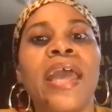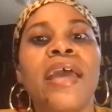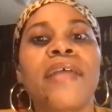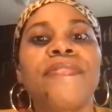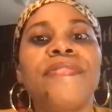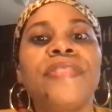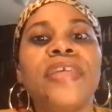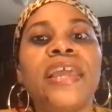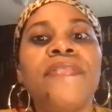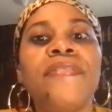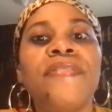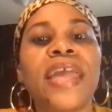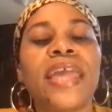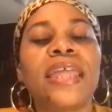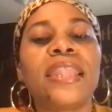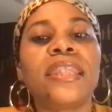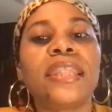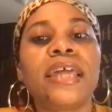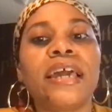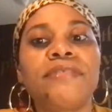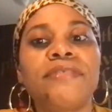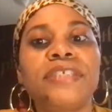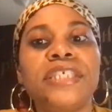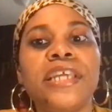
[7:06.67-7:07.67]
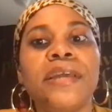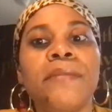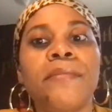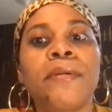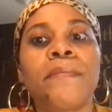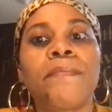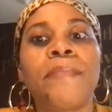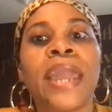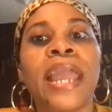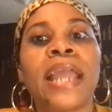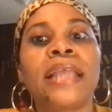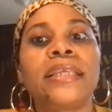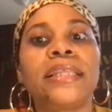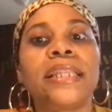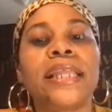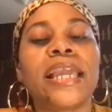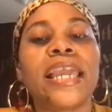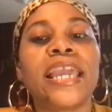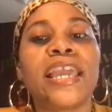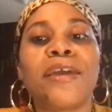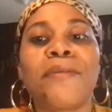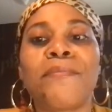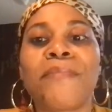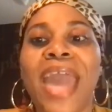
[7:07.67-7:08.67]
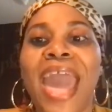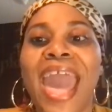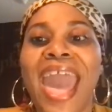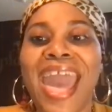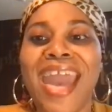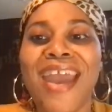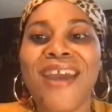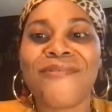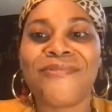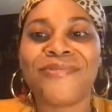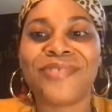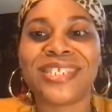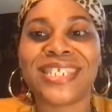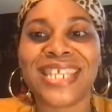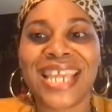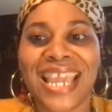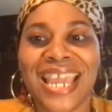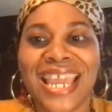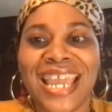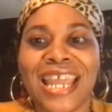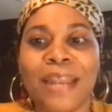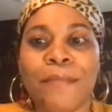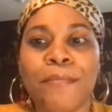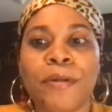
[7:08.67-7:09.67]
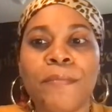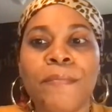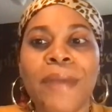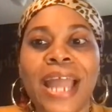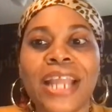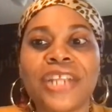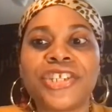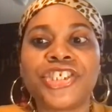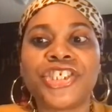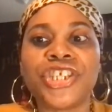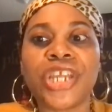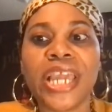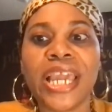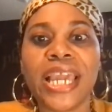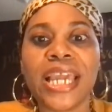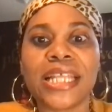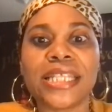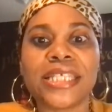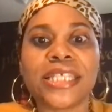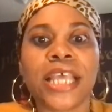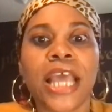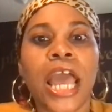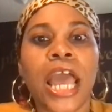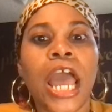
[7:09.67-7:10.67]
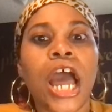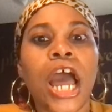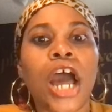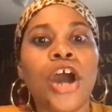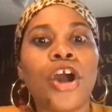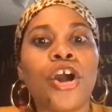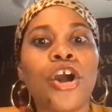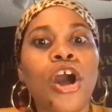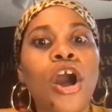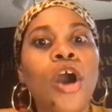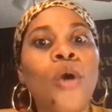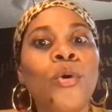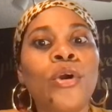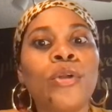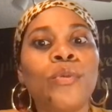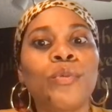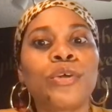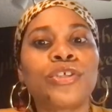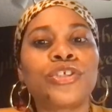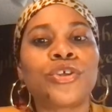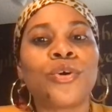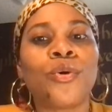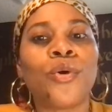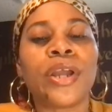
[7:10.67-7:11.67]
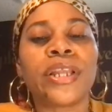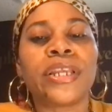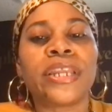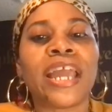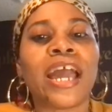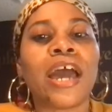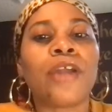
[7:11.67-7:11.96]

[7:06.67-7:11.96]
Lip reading: Then they left him, abandoning him half dead. But by chance, a rabbi was going